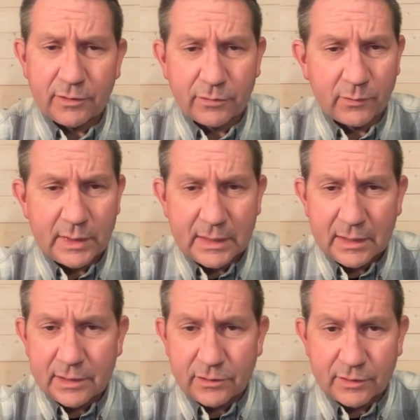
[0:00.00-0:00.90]
at
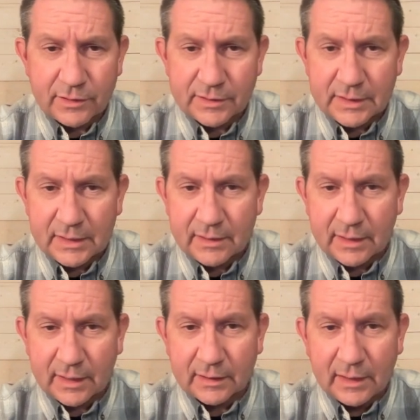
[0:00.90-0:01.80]
3e, you can see
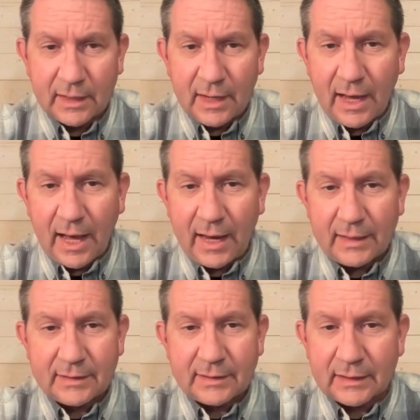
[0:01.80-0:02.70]
that
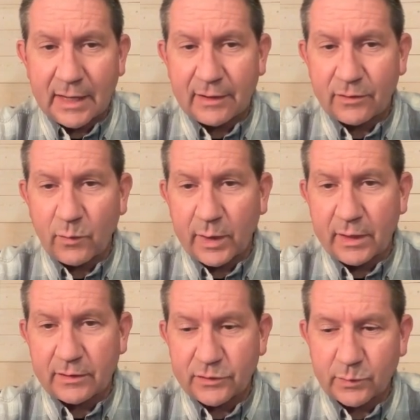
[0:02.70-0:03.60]
I didn't like the
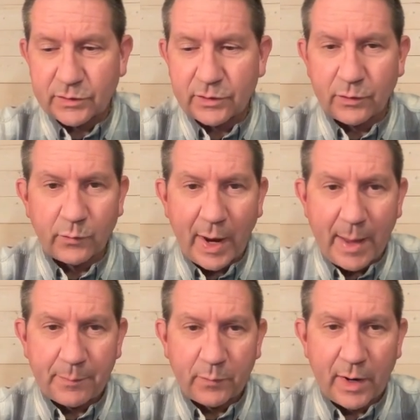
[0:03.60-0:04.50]
way this was going to
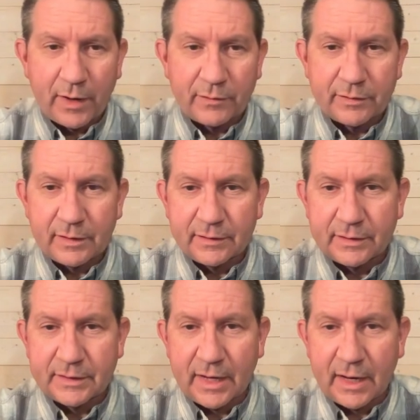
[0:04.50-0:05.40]
wrap around in
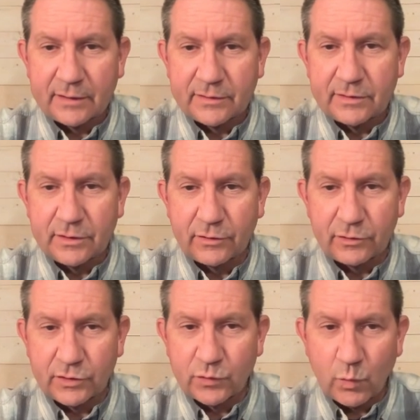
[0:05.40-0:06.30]
the text. You know,
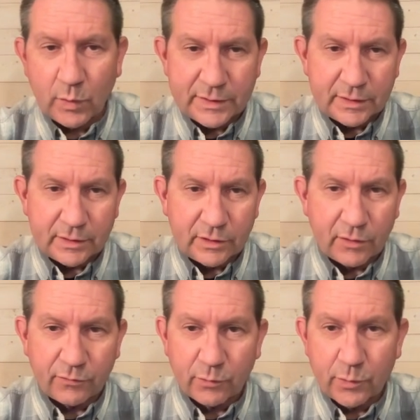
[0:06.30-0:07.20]
there just wasn't
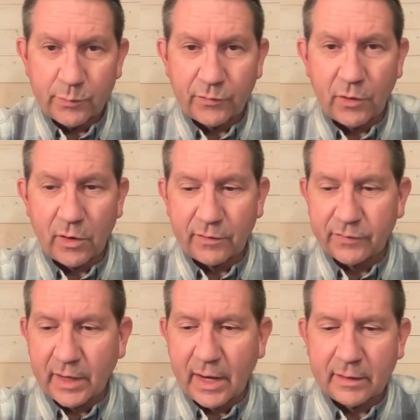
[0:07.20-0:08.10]
enough room for all of
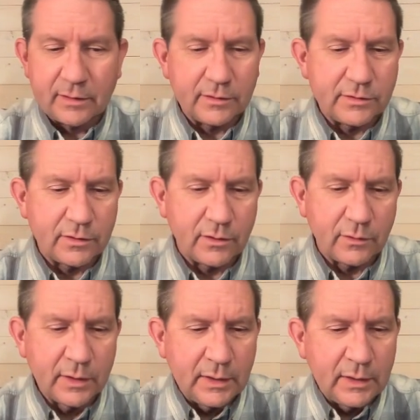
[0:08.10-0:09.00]
that. And so